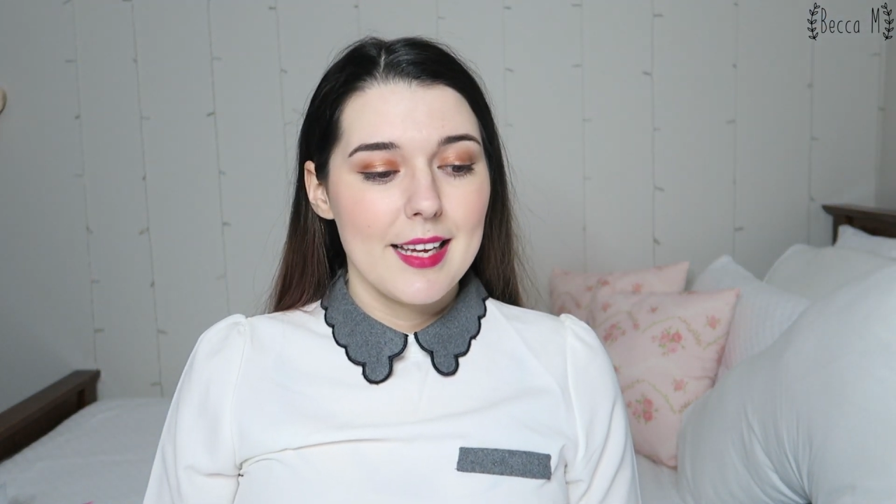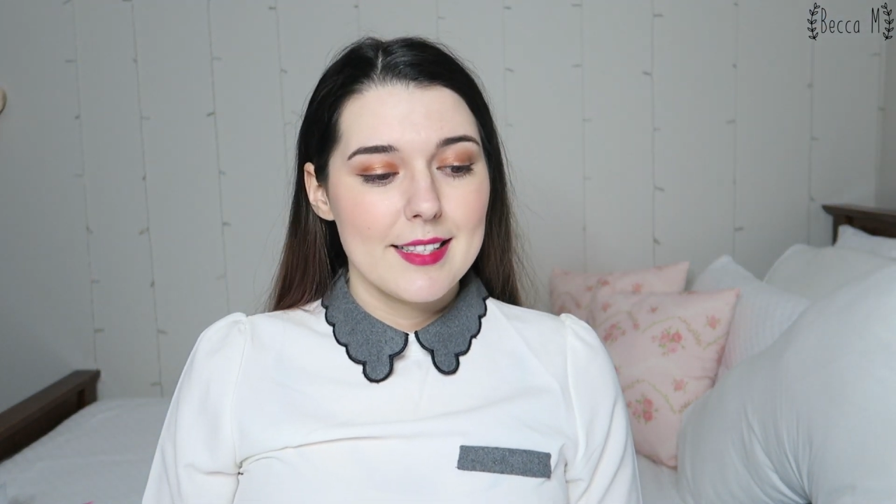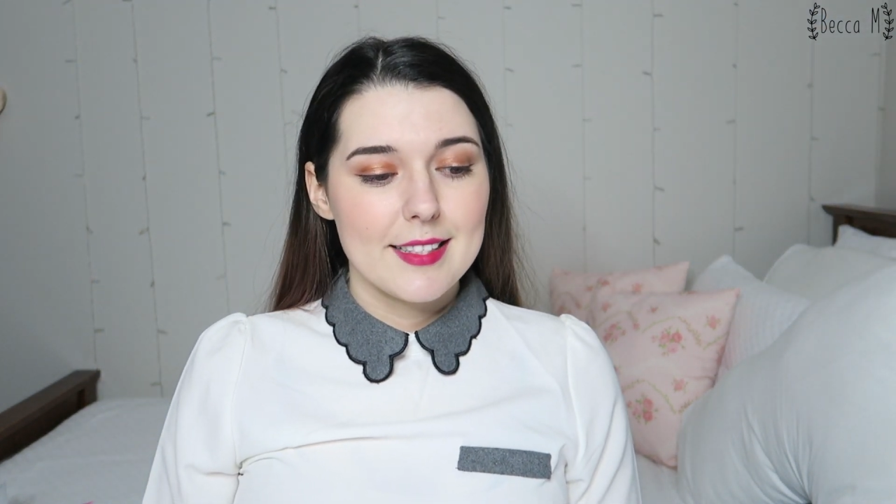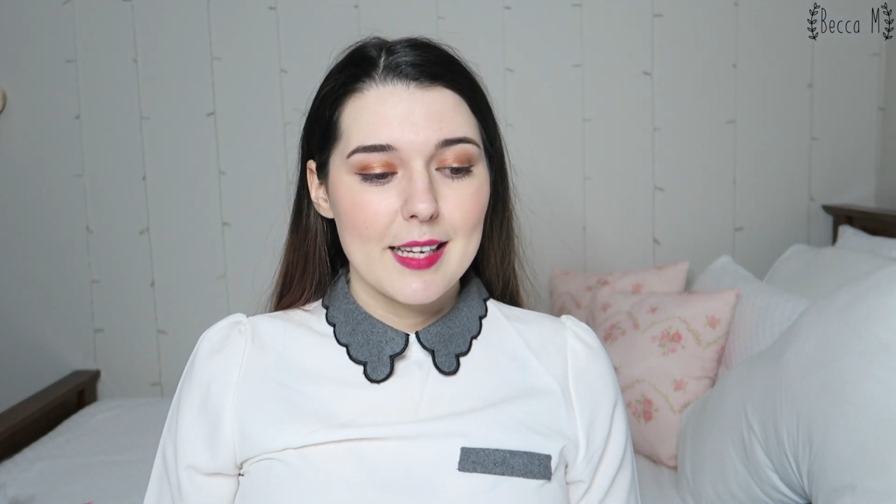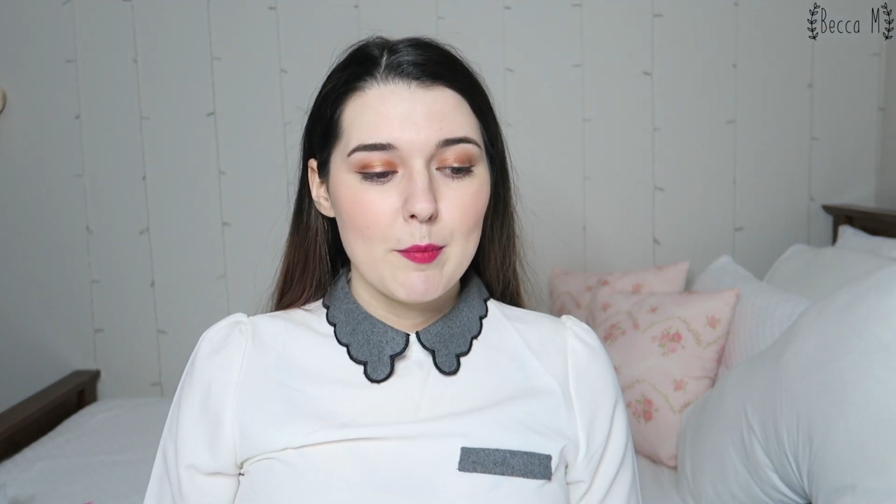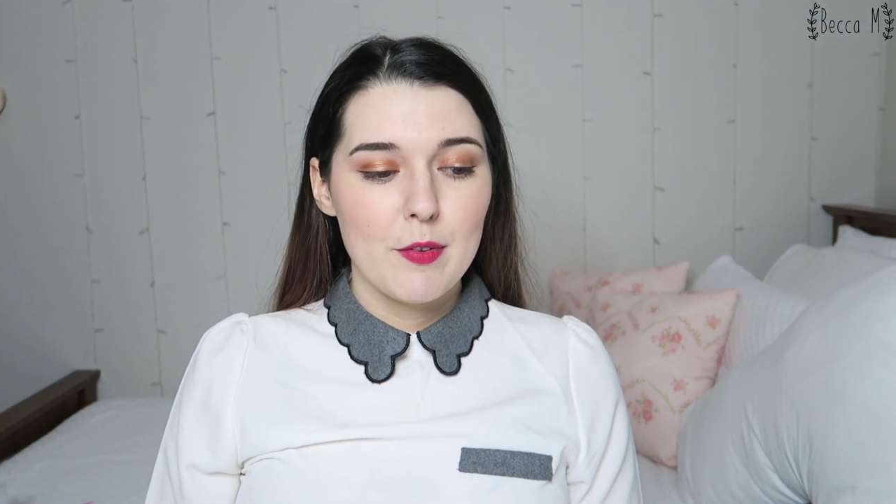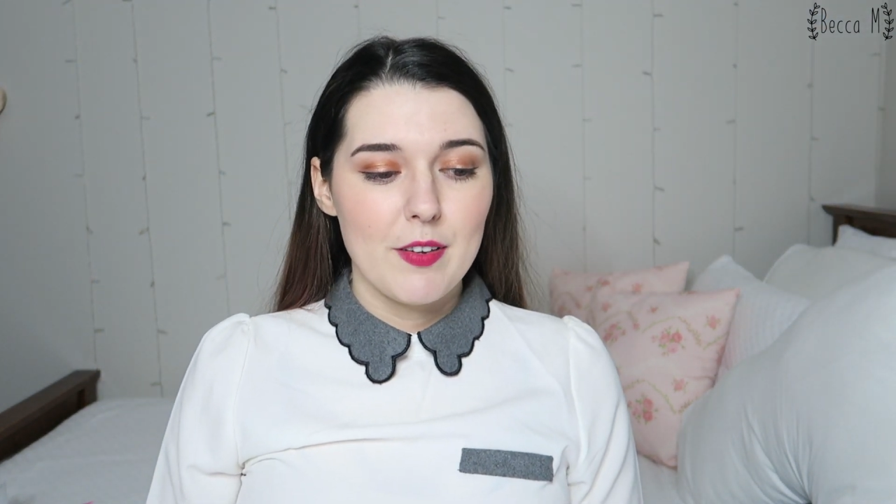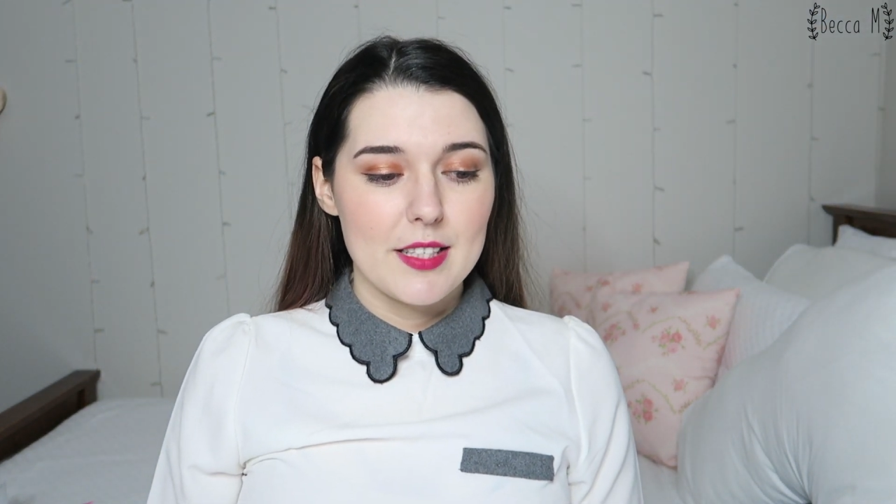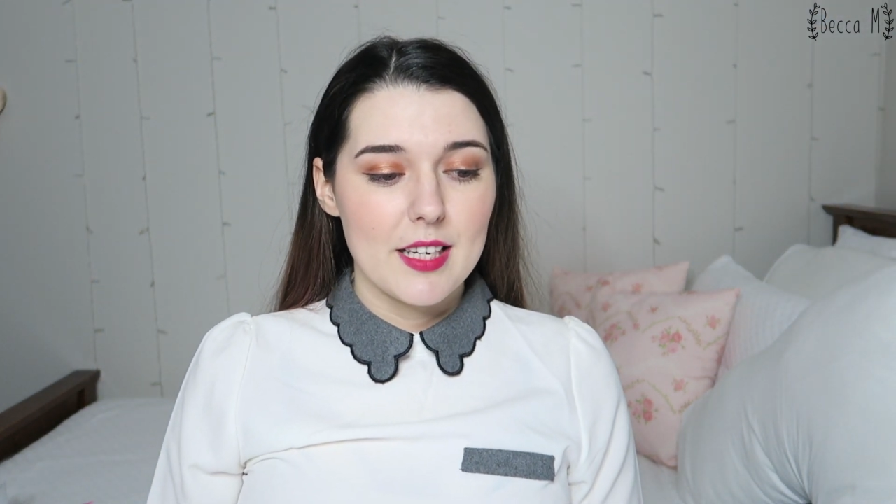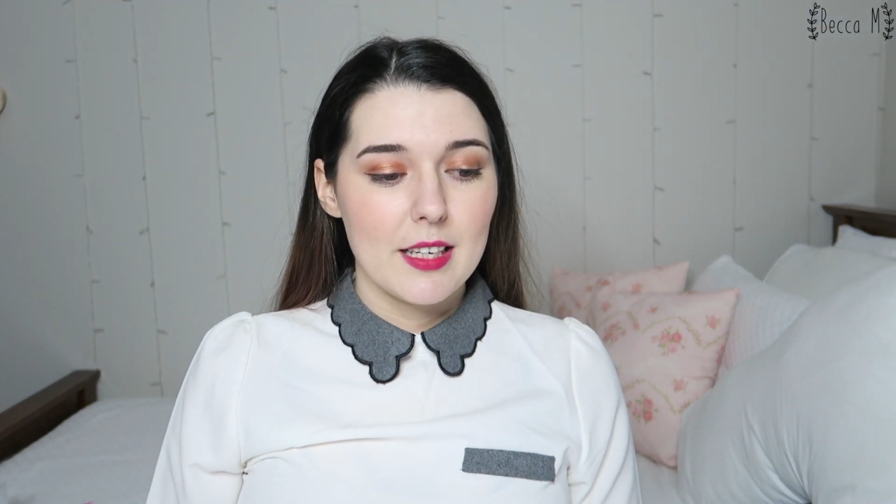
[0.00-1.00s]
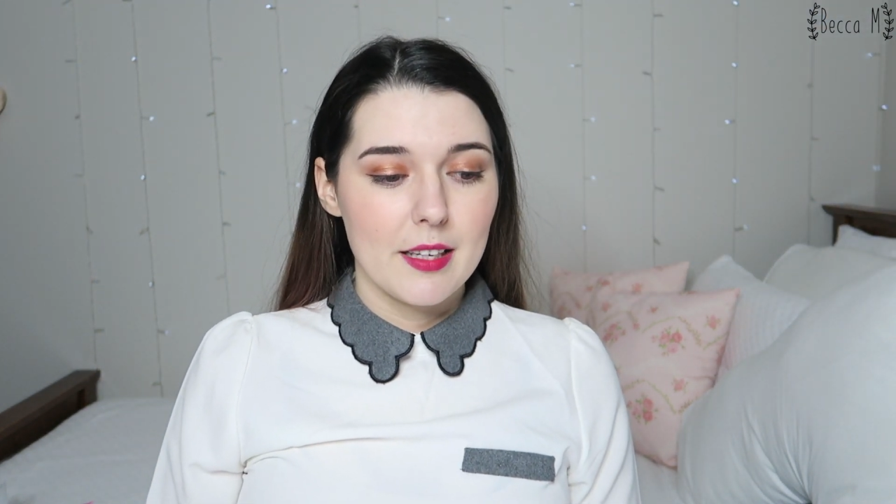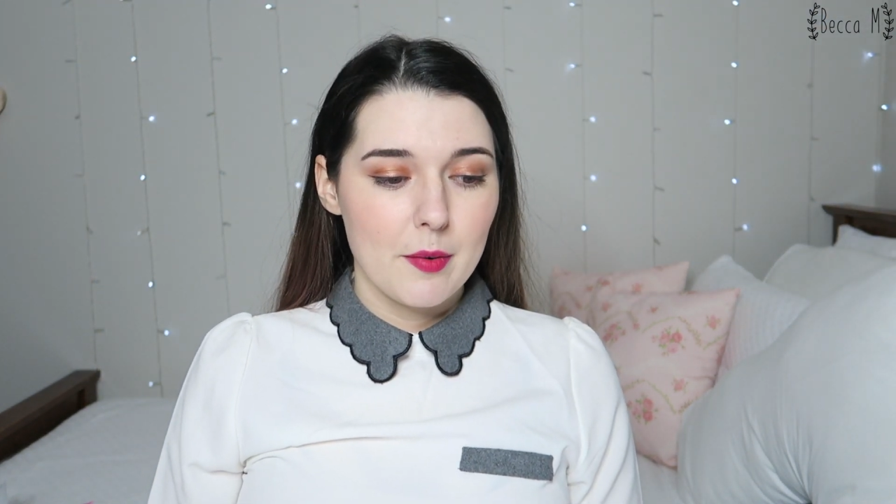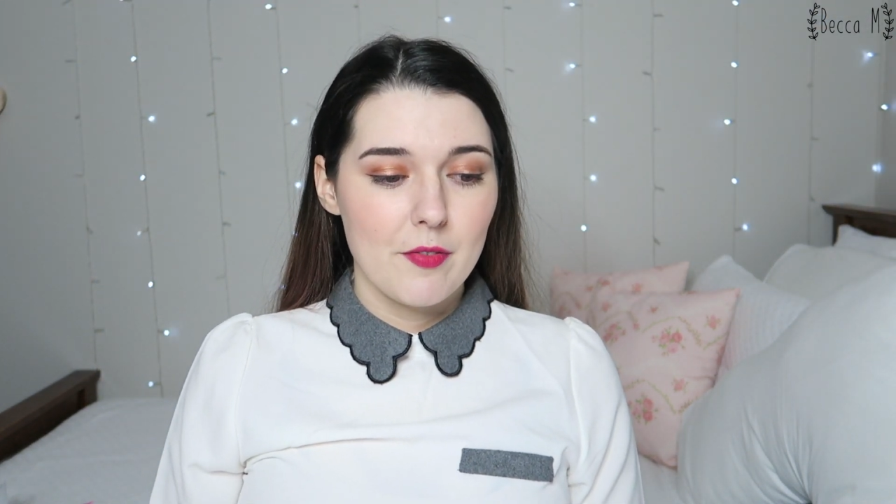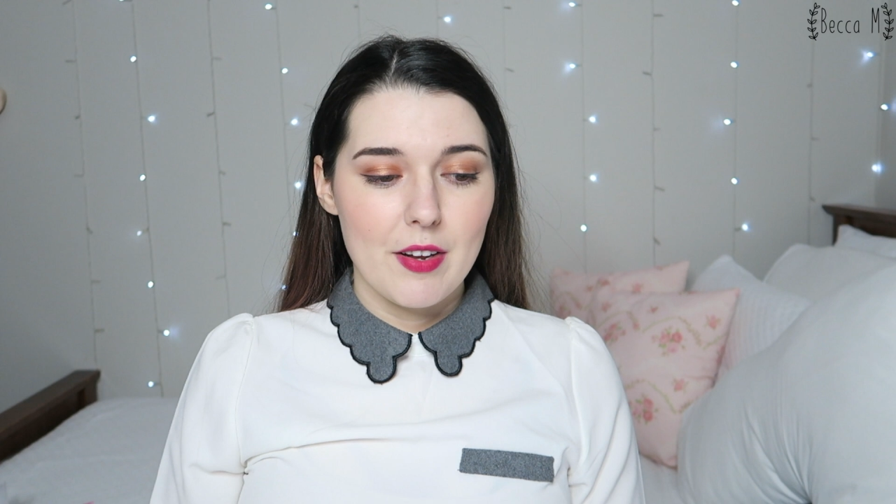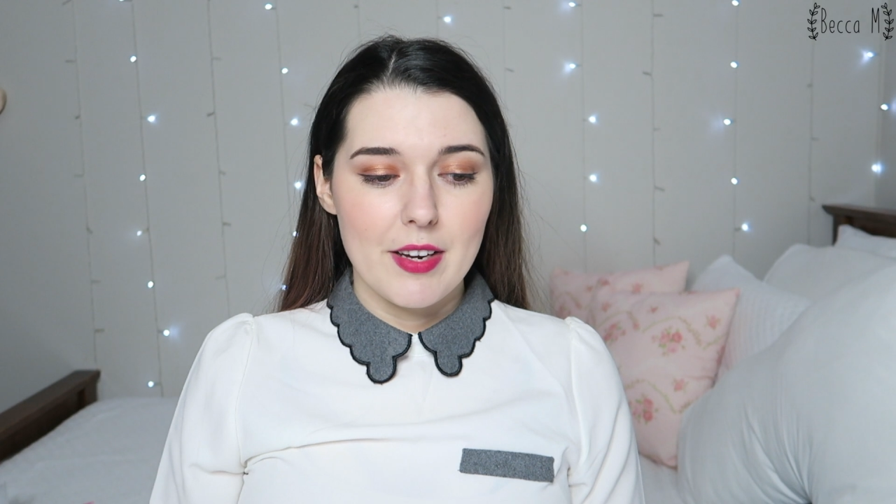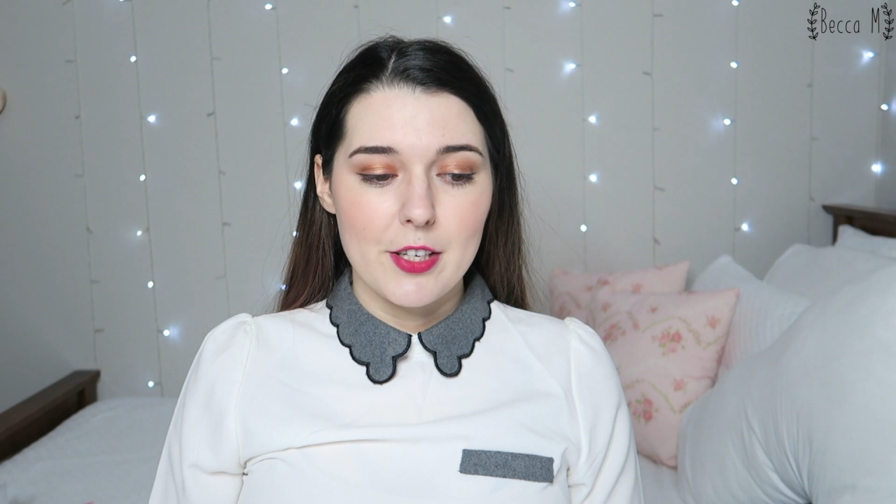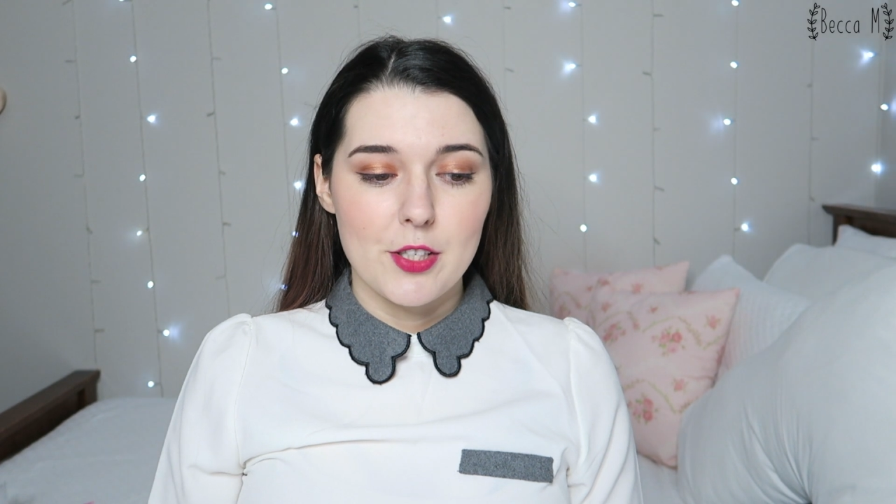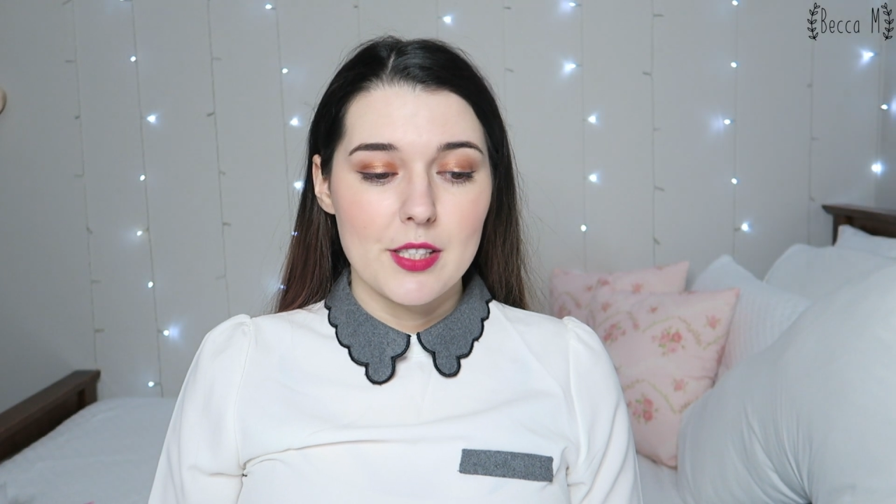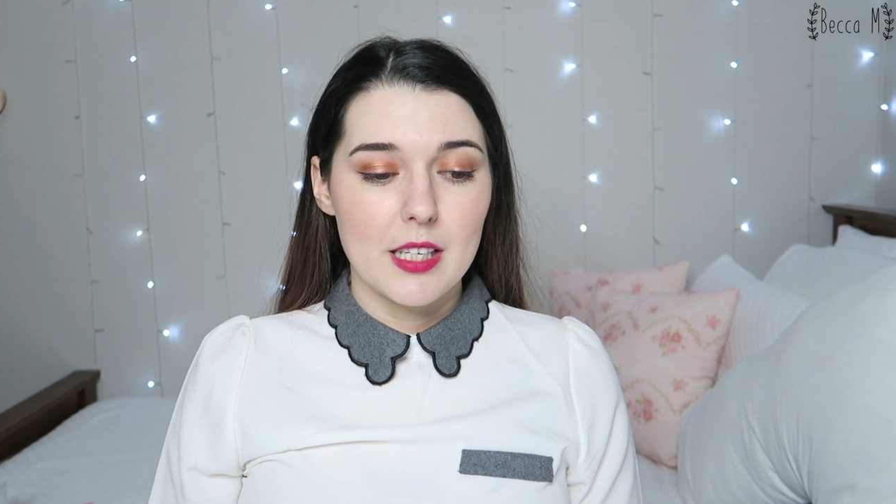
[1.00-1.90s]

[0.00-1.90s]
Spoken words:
Skin Perfecting Liquid Foundation